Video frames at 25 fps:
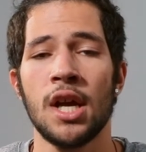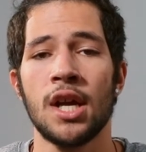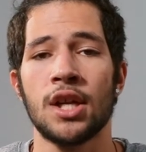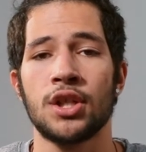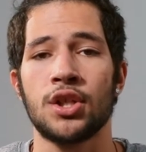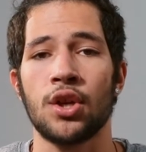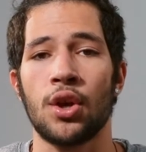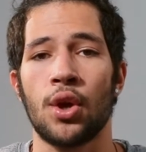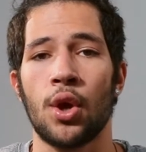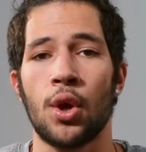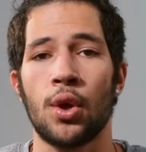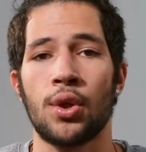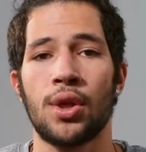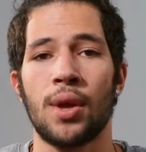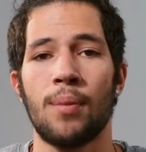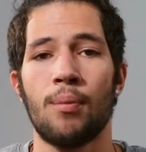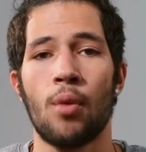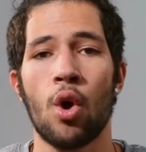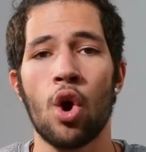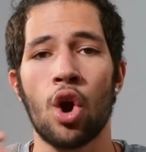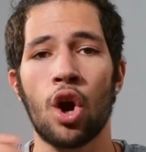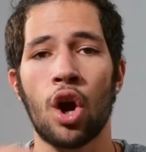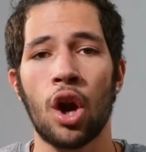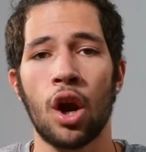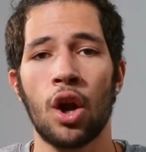So the
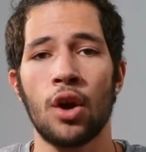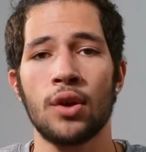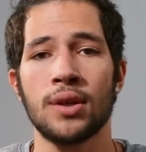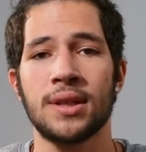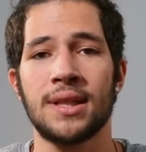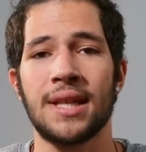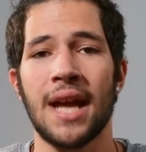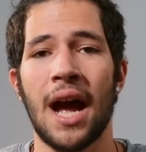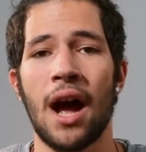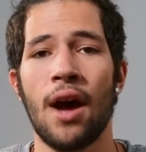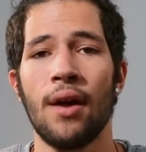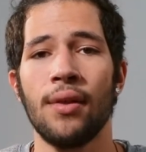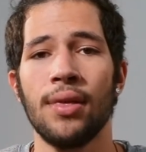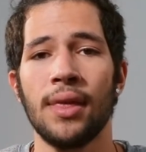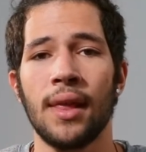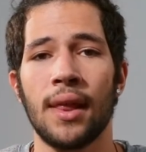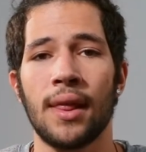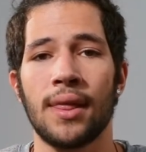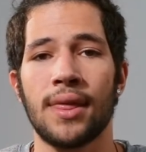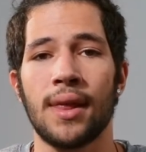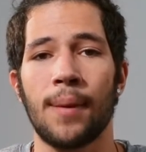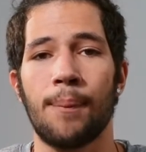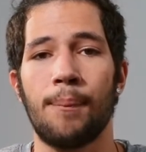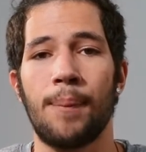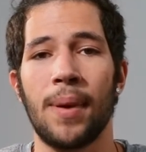more closed down,
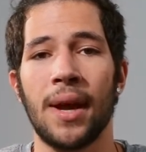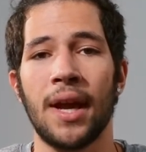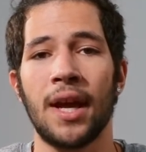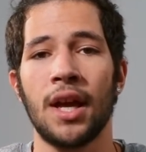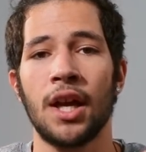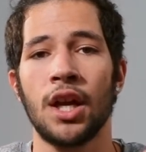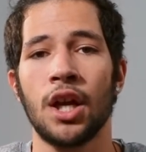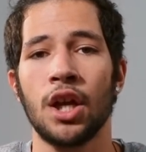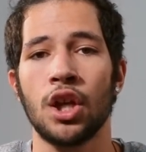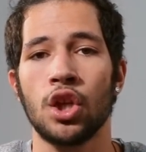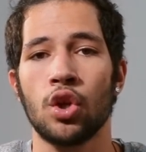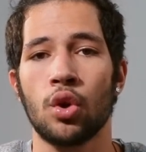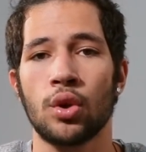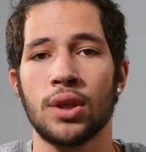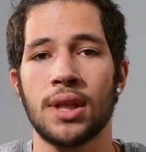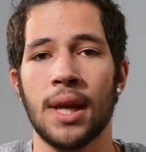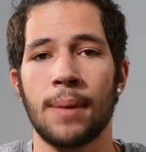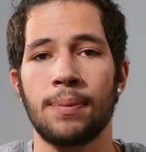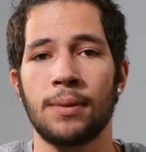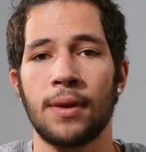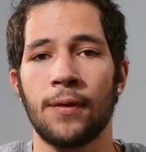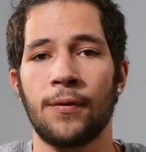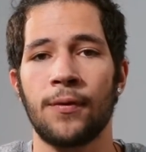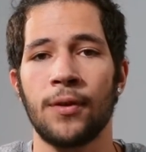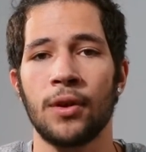the bigger your
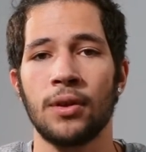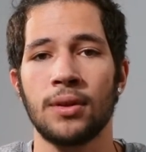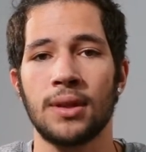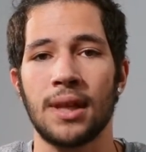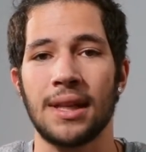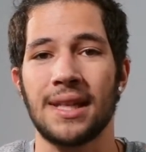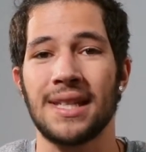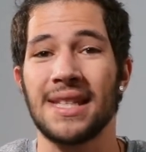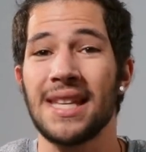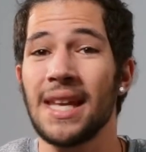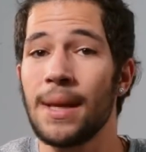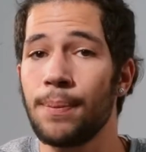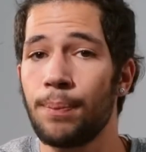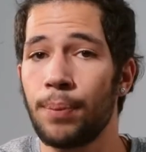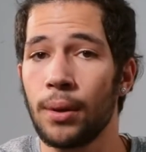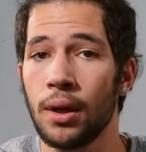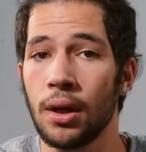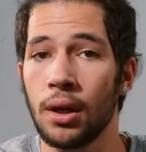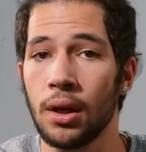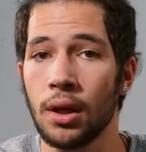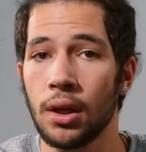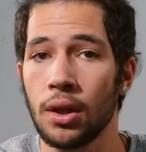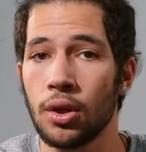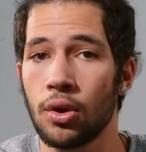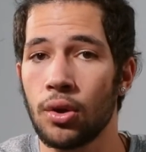depth of field, the
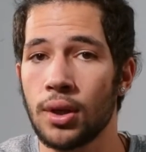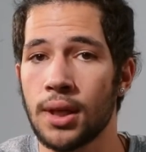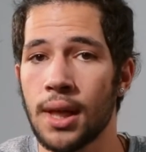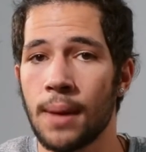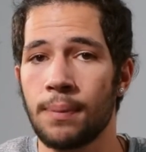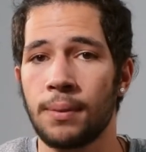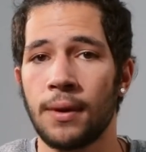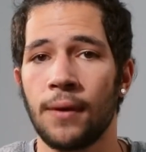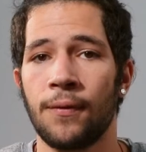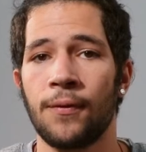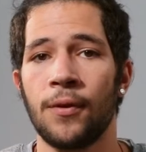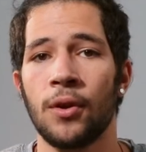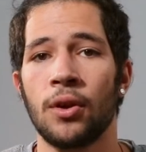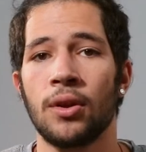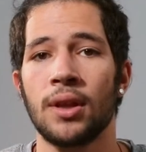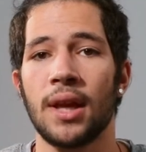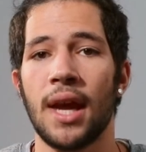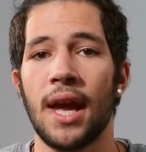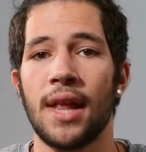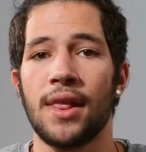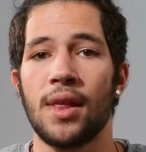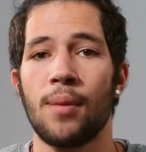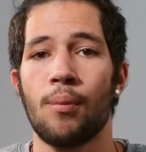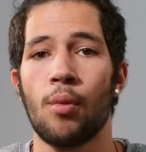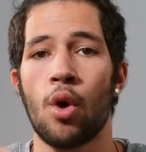deeper your depth of field,
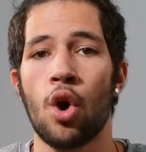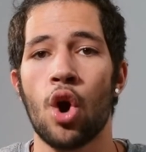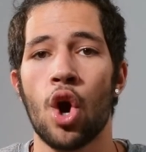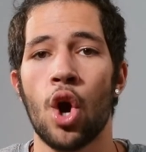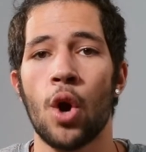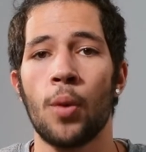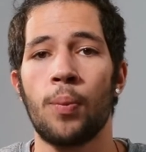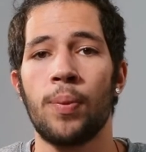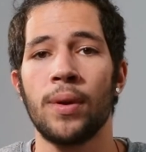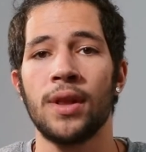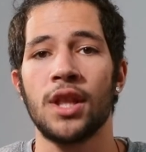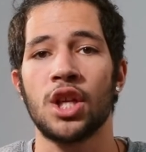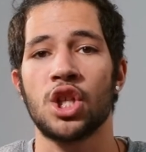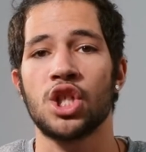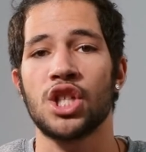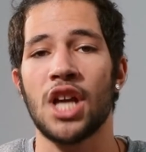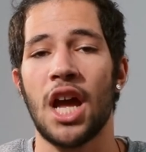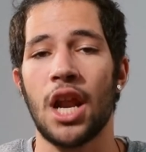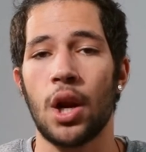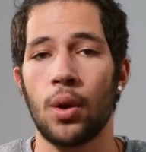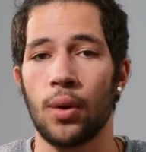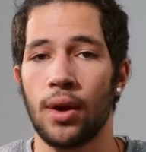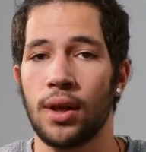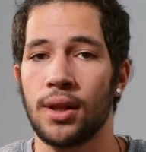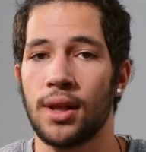and the more open, the
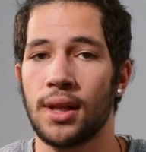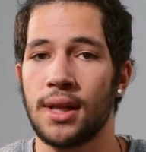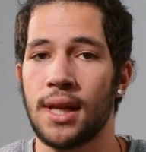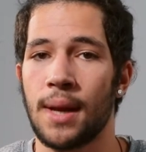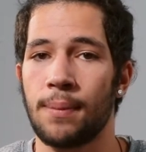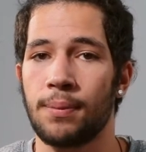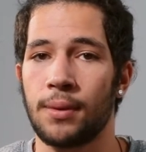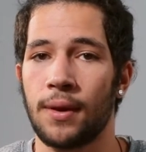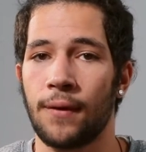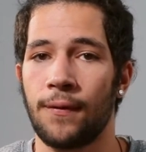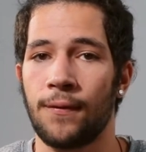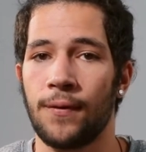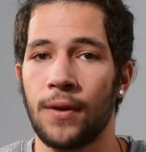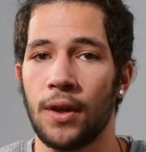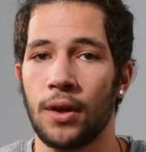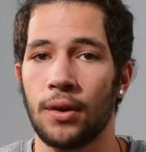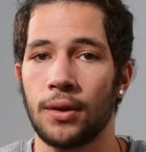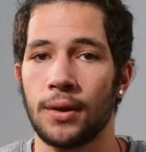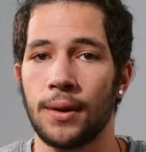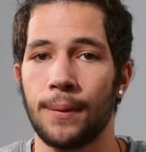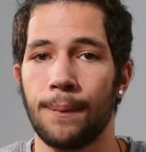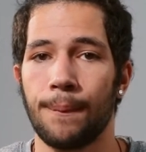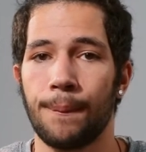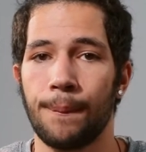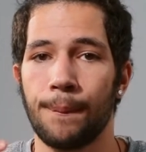shallower the depth of
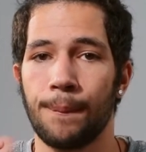field.